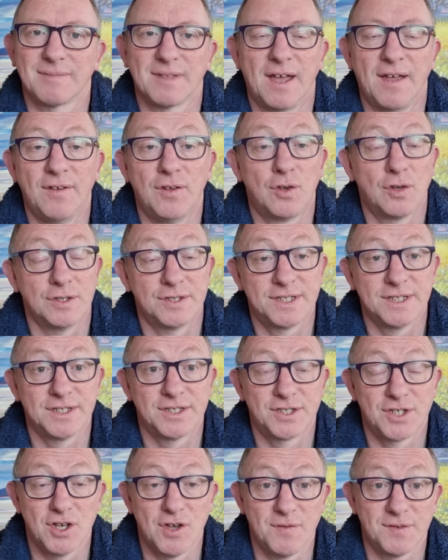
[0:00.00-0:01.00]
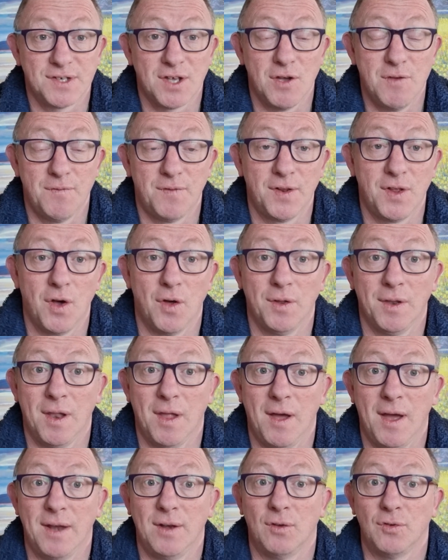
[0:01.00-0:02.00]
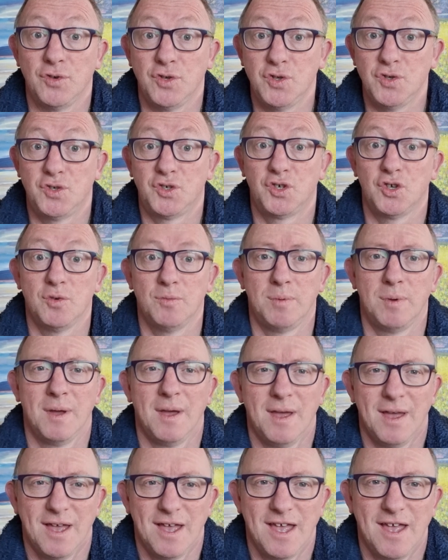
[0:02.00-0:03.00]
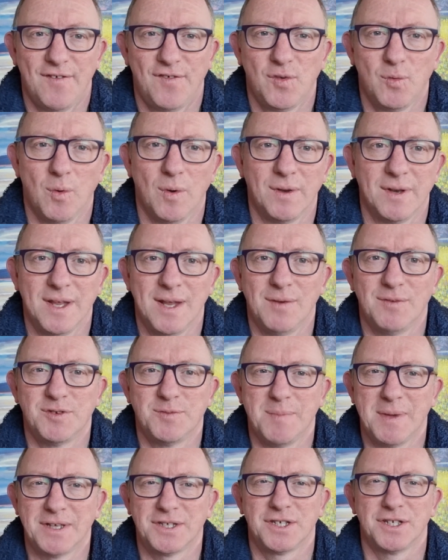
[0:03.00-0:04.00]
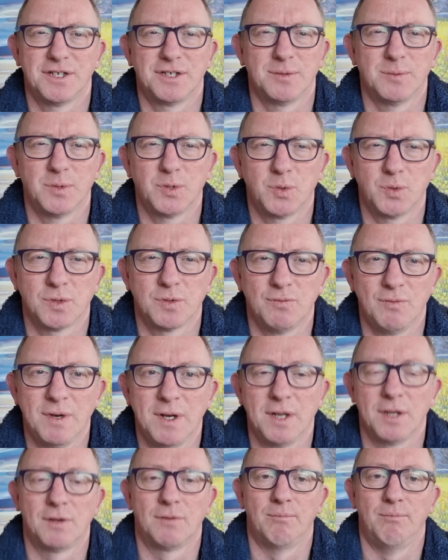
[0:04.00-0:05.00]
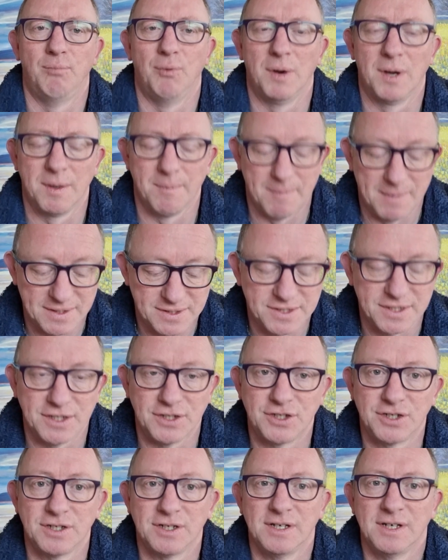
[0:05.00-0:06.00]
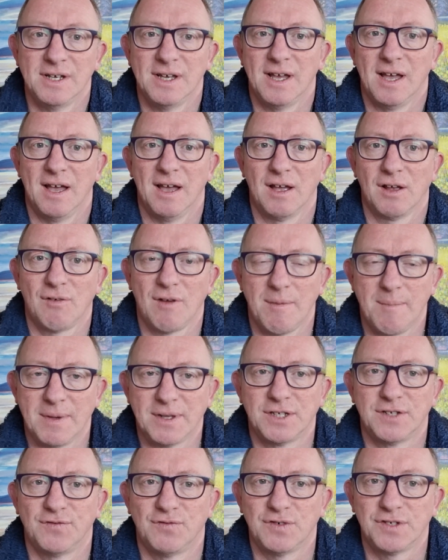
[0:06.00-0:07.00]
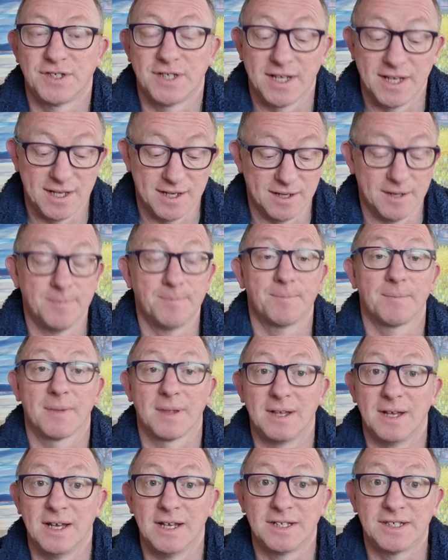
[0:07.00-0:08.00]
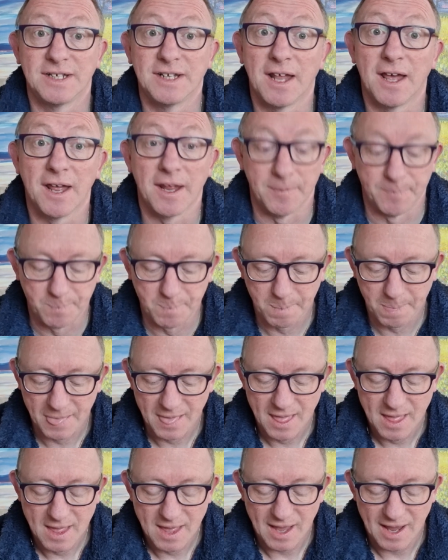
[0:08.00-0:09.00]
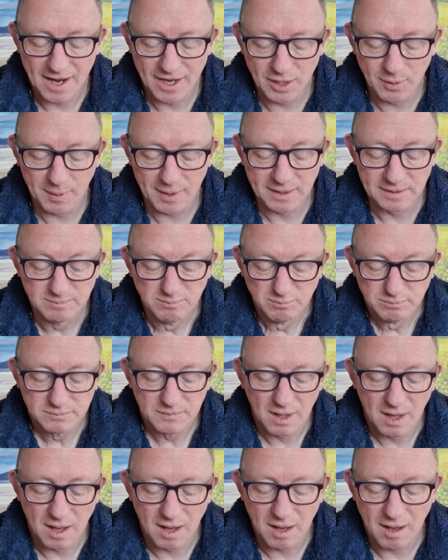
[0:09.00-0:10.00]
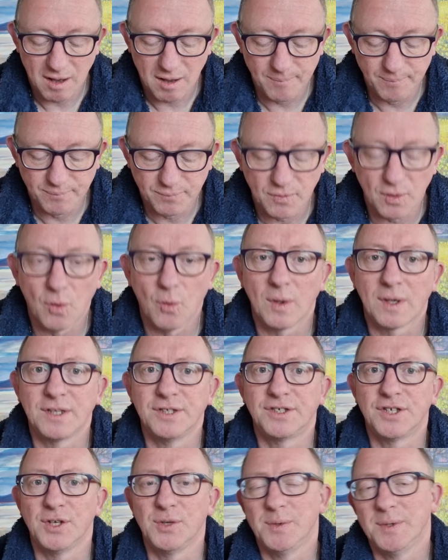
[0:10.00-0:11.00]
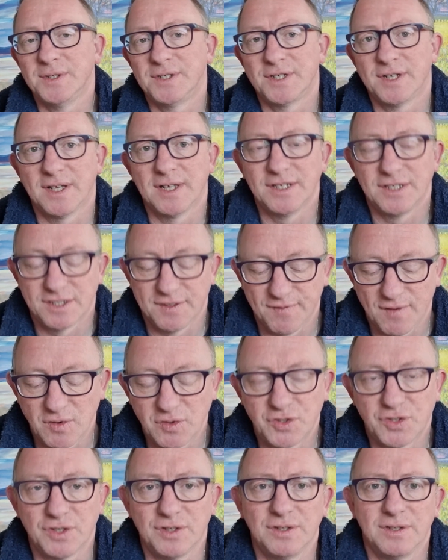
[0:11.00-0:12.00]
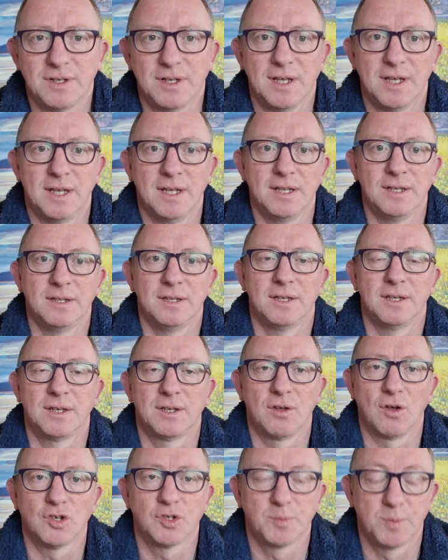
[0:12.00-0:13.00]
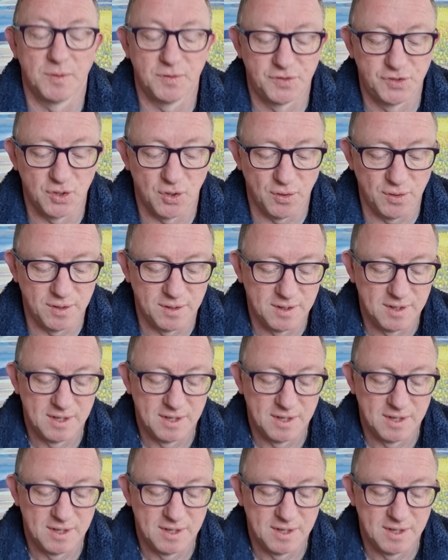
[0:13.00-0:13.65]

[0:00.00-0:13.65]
you can see the service hopefully online on YouTube if you want to hear his message, which was a really brilliant message. A great message for us to hear today. Anyway, we're continuing today's devotion in the Gospel of John,